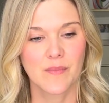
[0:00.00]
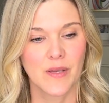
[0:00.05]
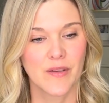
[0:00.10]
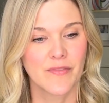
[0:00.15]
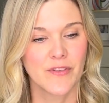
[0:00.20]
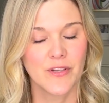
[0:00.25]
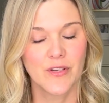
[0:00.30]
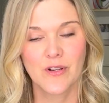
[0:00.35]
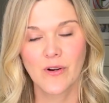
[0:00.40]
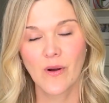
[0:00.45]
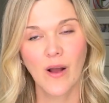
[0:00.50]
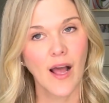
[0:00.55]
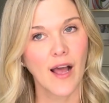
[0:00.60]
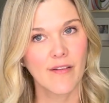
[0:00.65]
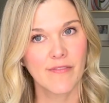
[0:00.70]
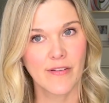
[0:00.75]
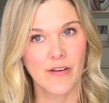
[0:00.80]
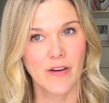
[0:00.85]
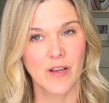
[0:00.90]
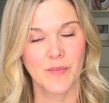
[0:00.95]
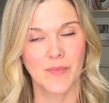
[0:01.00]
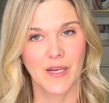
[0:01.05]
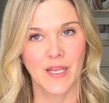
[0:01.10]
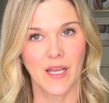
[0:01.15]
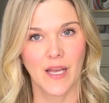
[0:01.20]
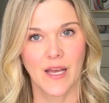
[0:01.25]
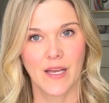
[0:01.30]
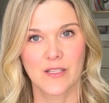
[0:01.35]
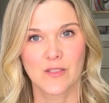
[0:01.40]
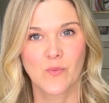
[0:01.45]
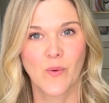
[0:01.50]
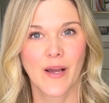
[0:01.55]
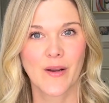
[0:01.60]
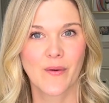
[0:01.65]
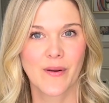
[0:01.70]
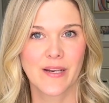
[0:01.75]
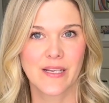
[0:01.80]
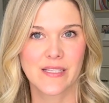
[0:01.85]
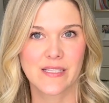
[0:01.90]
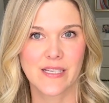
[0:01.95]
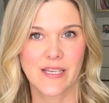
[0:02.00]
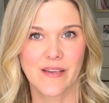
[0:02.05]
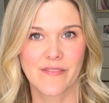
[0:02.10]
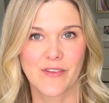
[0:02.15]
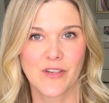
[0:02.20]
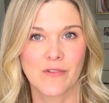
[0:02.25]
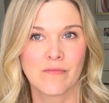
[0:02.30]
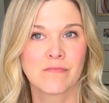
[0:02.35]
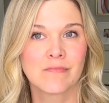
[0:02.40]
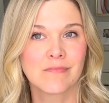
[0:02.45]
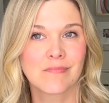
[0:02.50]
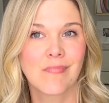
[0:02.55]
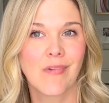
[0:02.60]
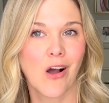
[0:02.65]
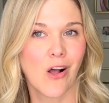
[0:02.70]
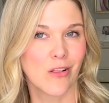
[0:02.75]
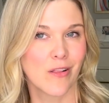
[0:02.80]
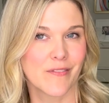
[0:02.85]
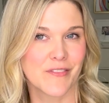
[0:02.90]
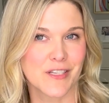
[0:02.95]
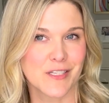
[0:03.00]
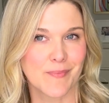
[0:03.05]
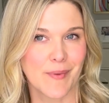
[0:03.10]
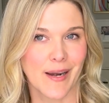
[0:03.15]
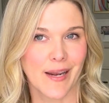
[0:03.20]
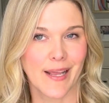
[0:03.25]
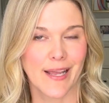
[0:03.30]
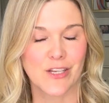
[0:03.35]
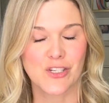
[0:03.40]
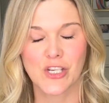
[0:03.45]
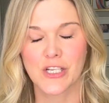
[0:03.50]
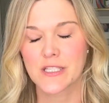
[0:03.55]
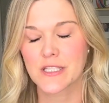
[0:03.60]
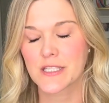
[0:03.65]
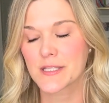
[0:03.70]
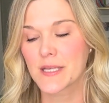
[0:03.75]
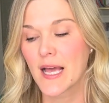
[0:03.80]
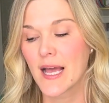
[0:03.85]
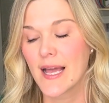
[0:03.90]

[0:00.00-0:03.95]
if you don't have very many eggs, why do I need to give you all of these medications.